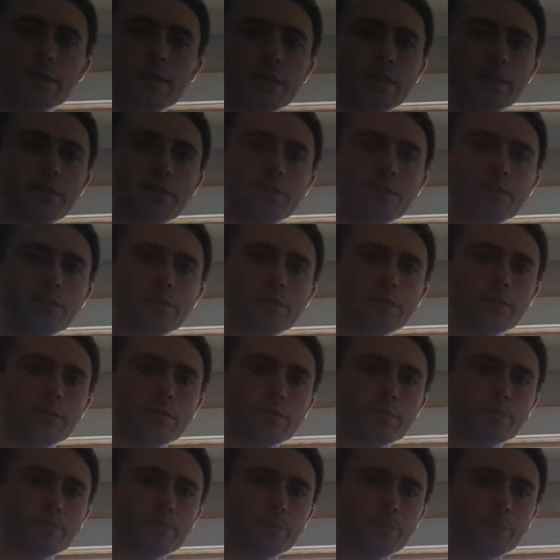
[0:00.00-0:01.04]

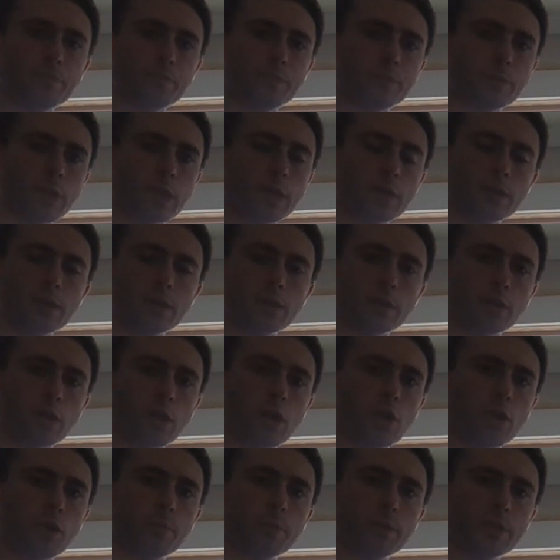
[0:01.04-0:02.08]
these
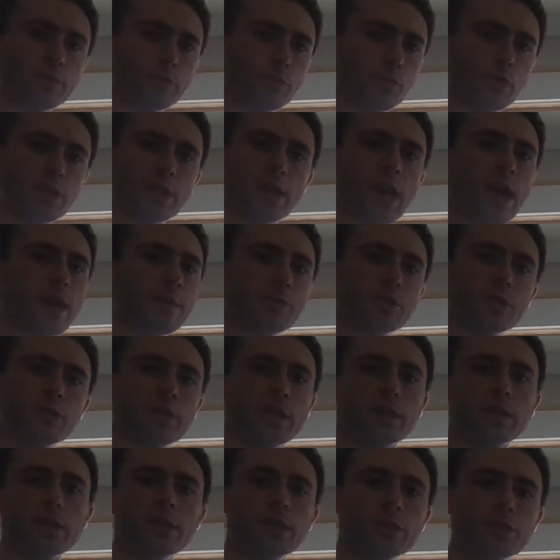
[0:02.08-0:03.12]
carbon recapture
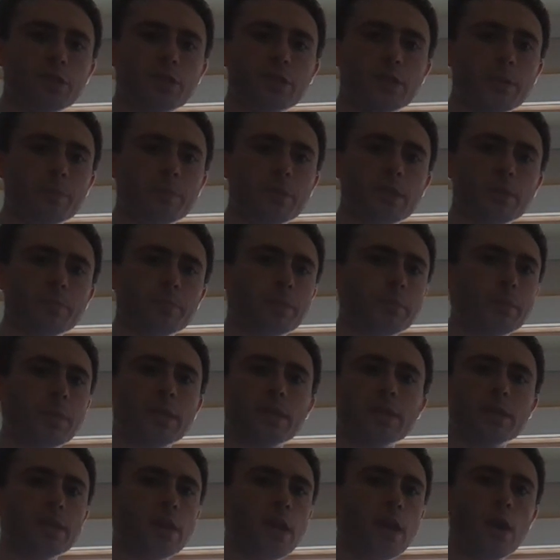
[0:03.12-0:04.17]
technologies can be
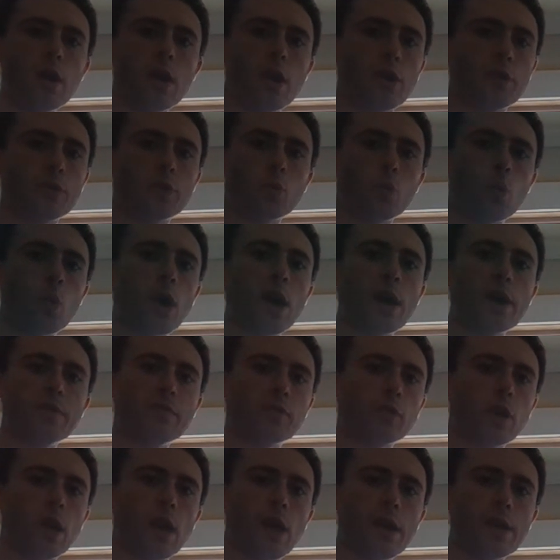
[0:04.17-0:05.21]
implemented on a wide
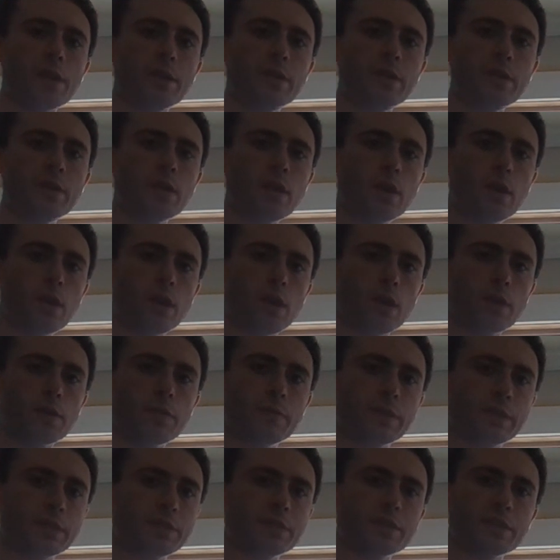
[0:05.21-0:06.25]
variety of
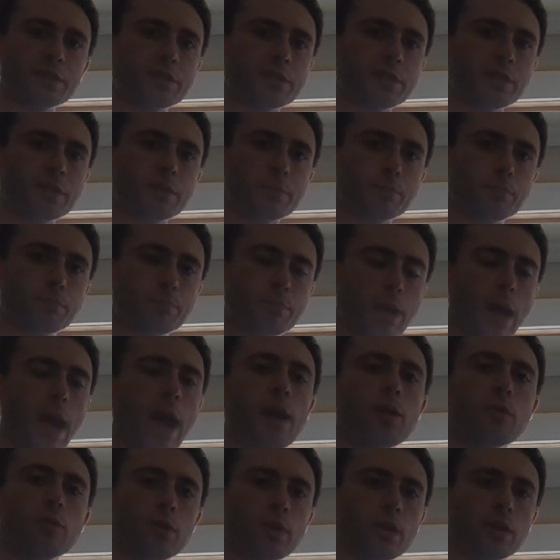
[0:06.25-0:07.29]
existing
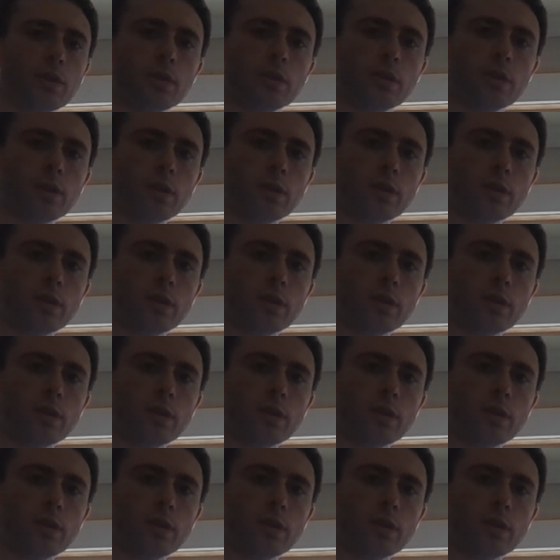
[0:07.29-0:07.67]
power